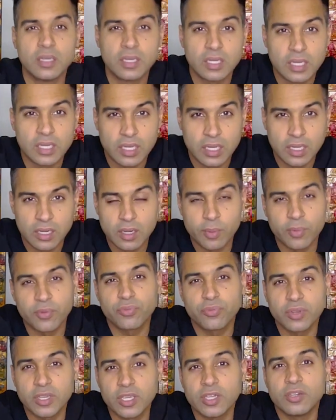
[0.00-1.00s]
Number
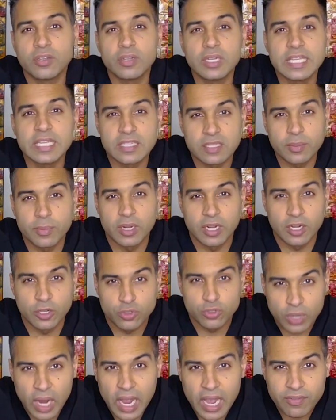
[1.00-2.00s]
three, you do need somebody to
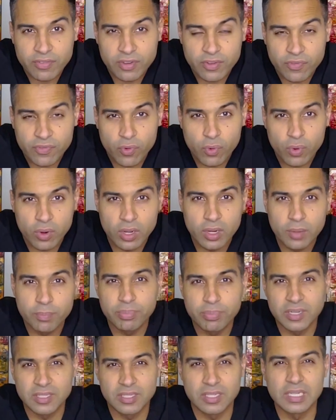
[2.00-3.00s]
drive you for it,
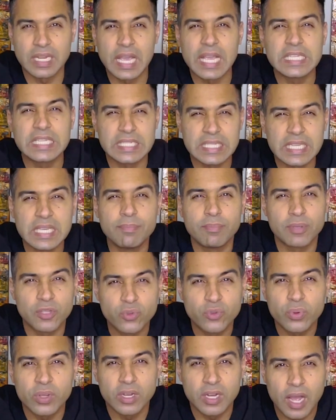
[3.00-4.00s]
but it's a nice
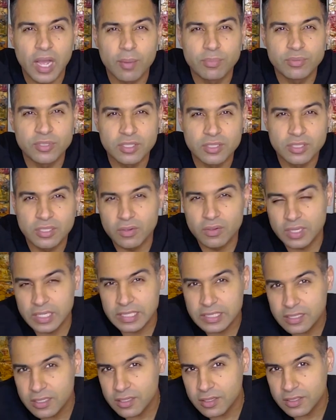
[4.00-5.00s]
in-between option. So
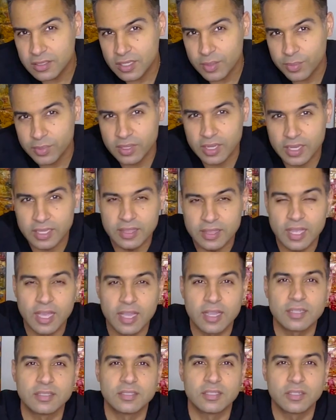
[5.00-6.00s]
consider something like that.
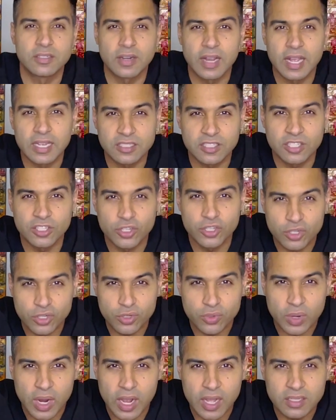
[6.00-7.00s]
Consider asking your
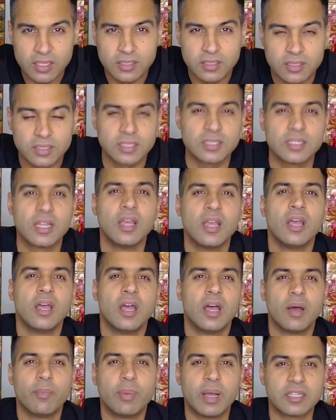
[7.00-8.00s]
urologist
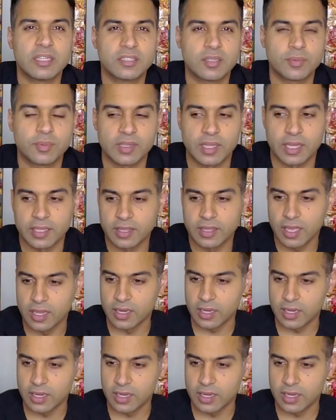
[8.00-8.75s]
about something like that.